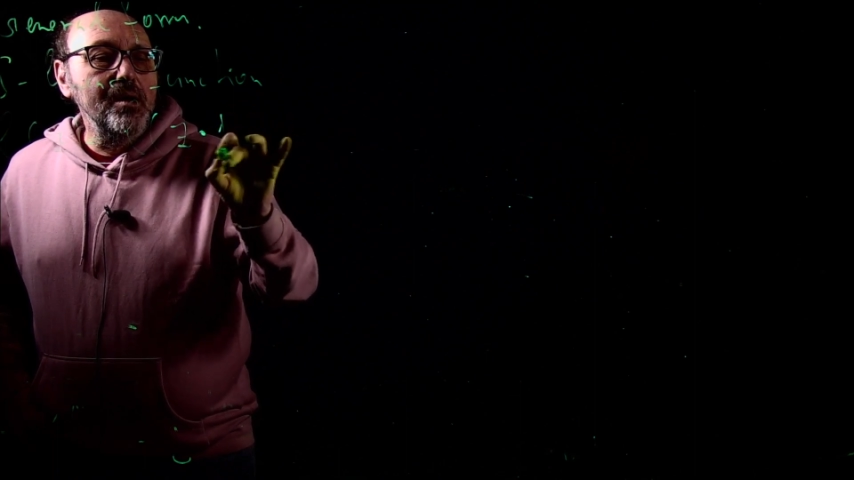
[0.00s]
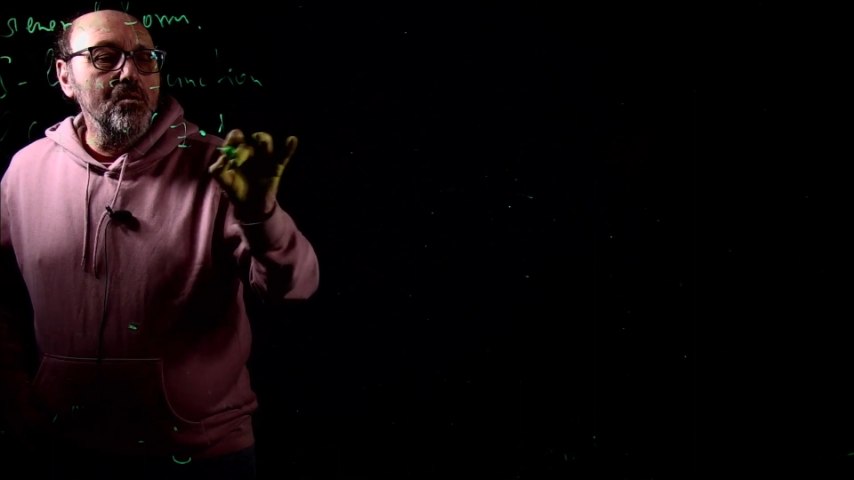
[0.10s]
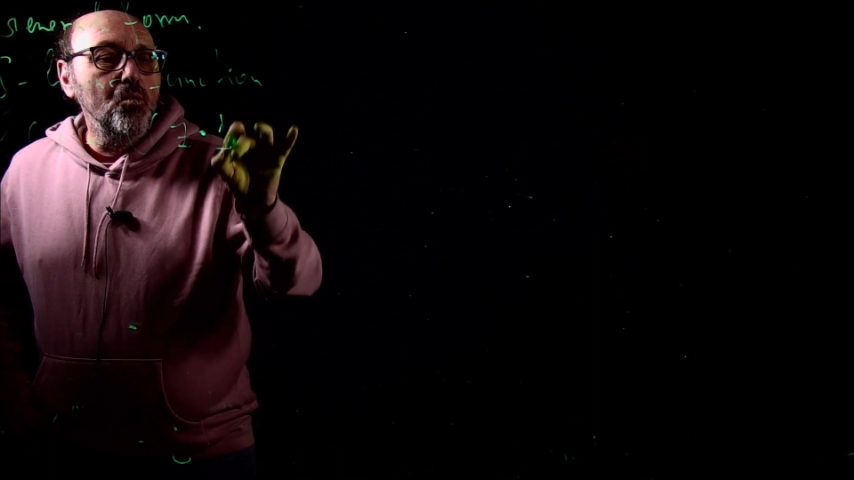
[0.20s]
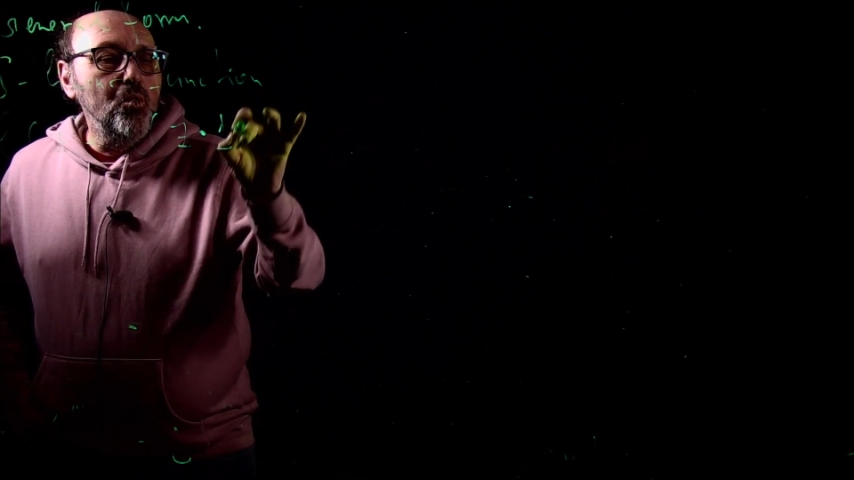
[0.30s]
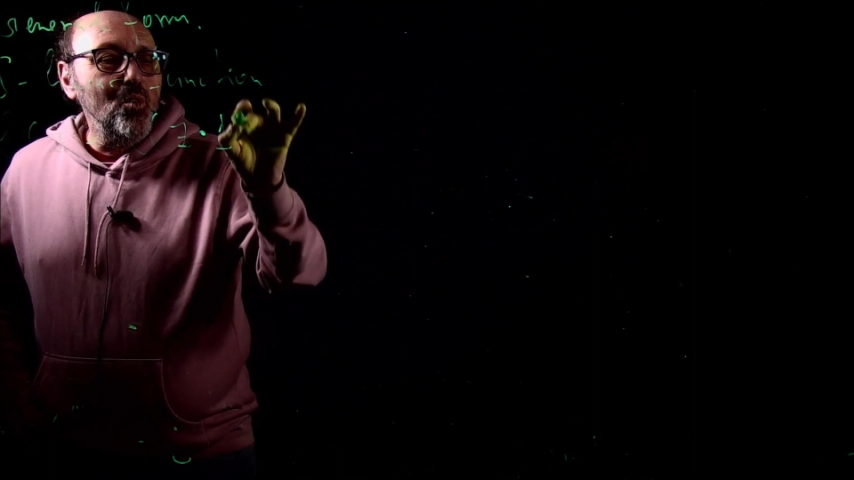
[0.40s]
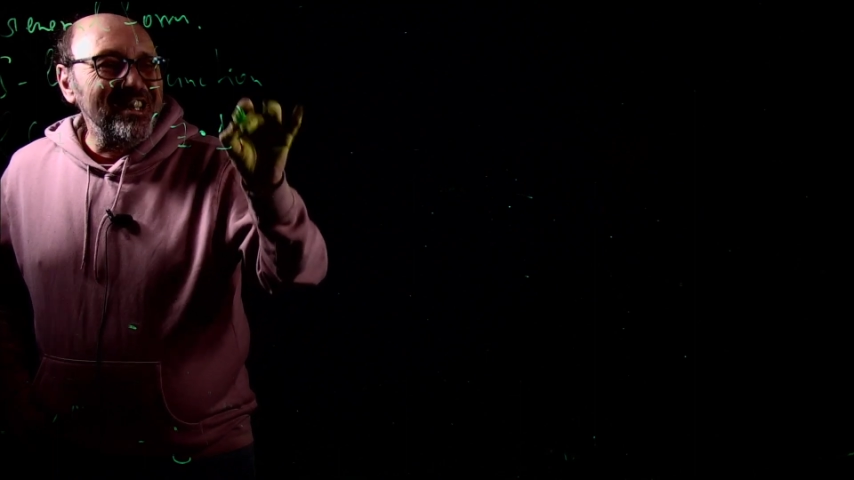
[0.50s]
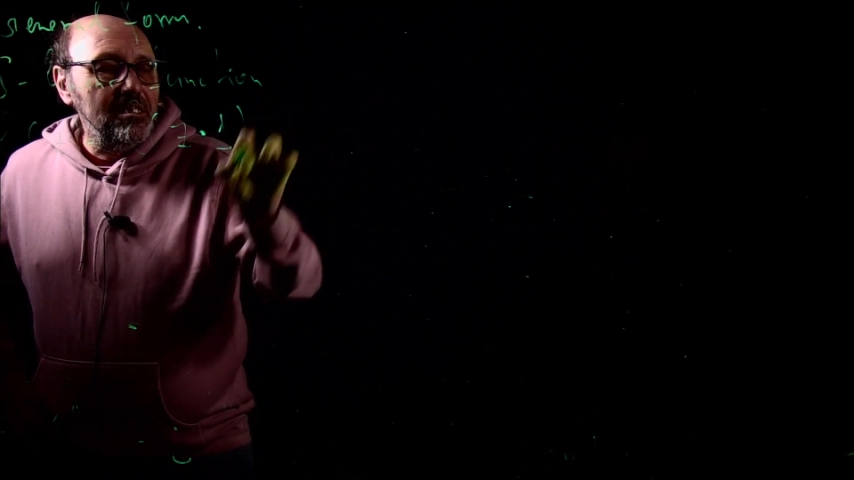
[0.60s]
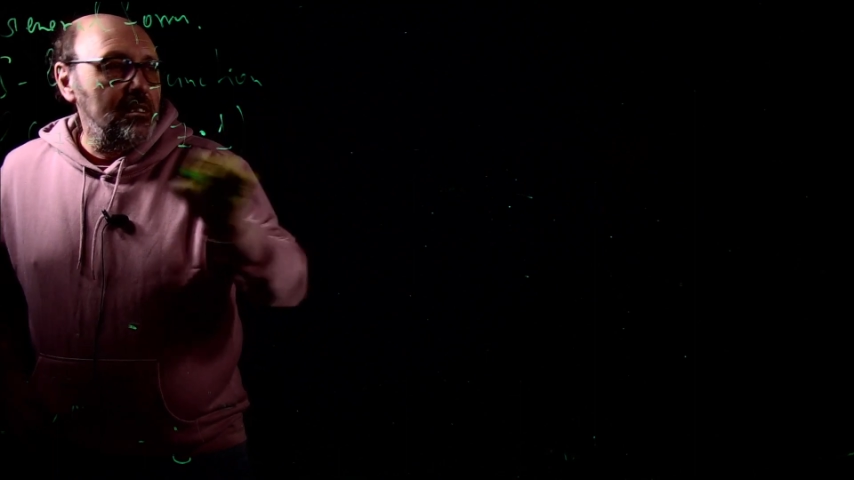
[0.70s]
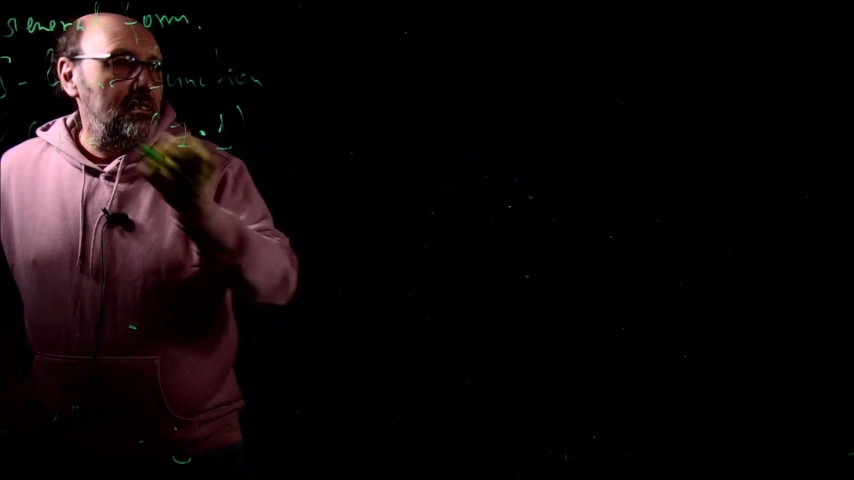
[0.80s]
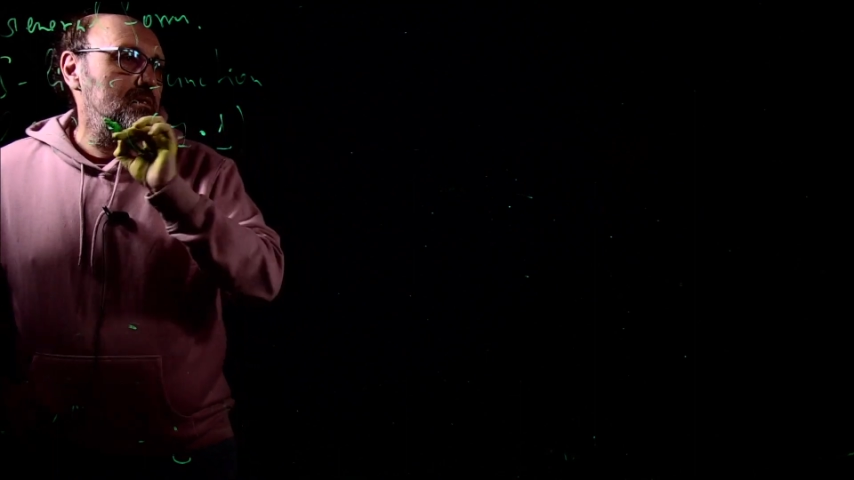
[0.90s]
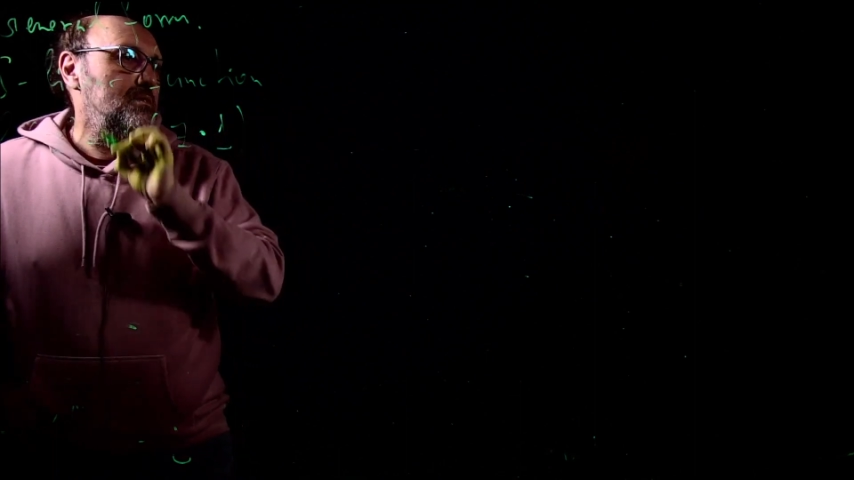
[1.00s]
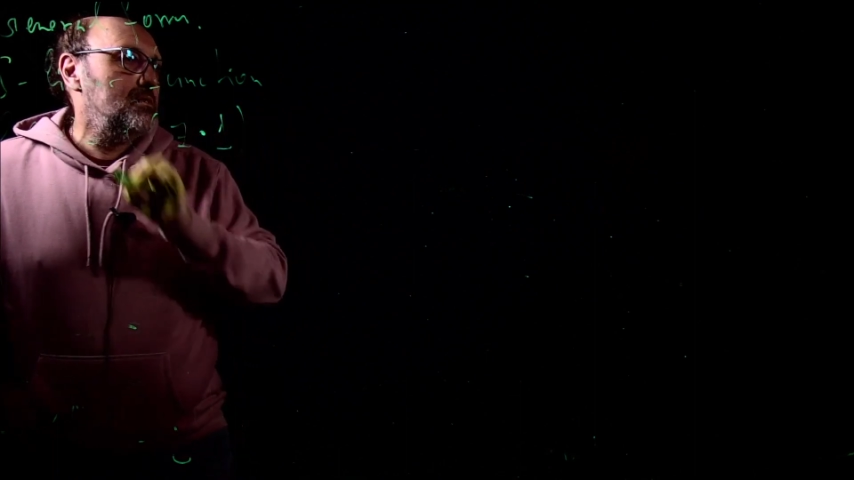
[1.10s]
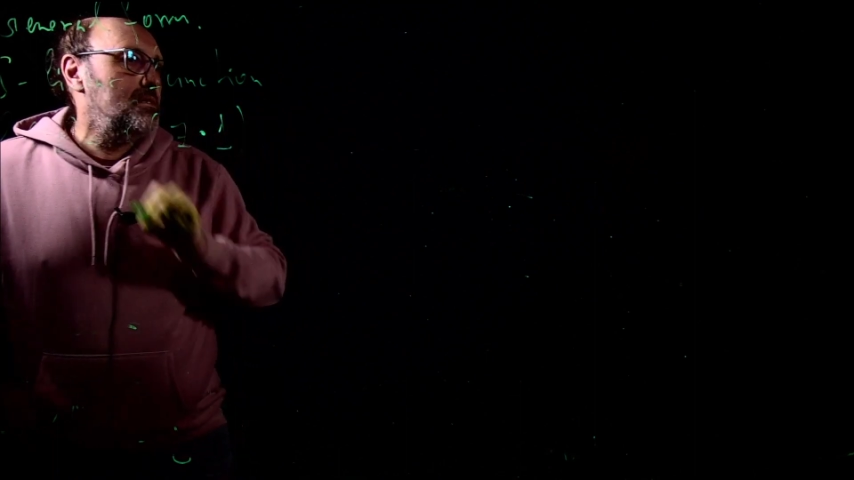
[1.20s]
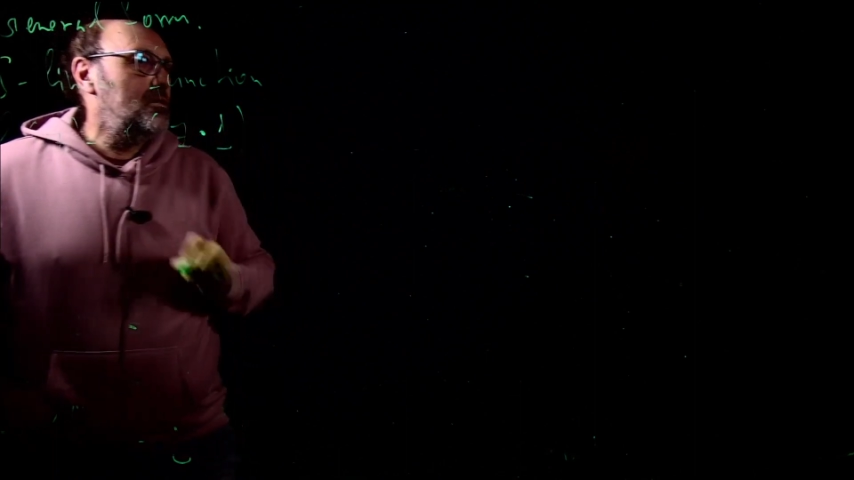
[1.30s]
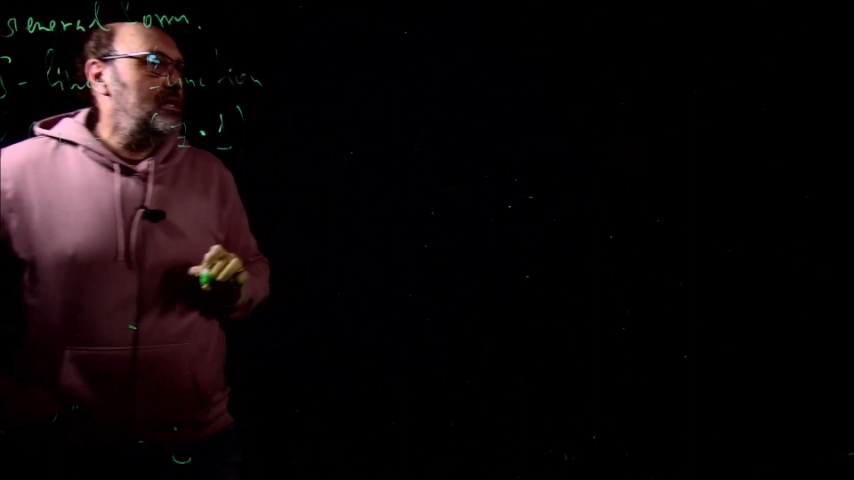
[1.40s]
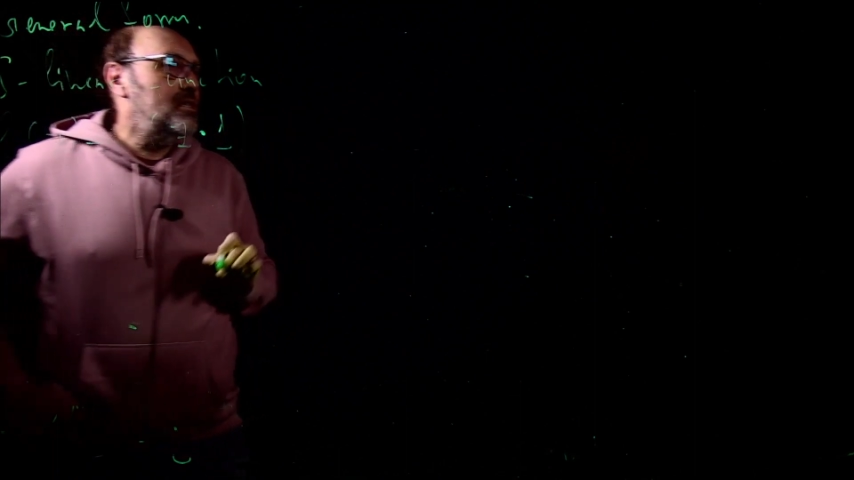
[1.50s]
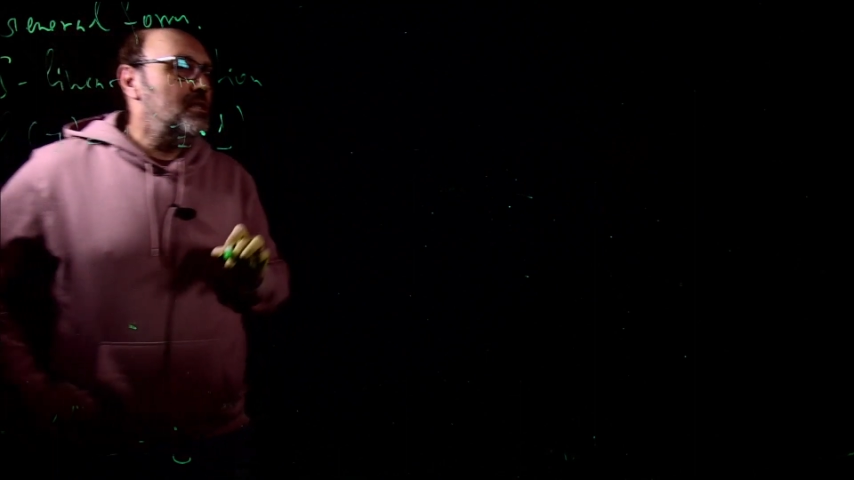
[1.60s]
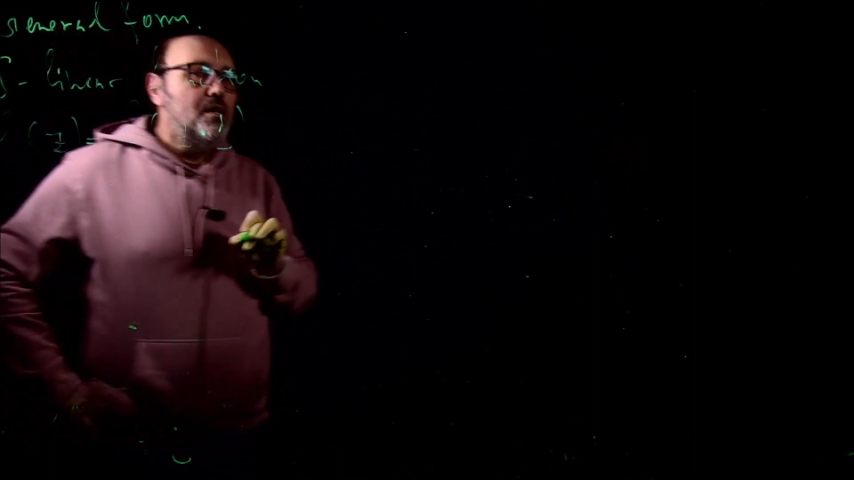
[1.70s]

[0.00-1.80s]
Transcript: 1, right?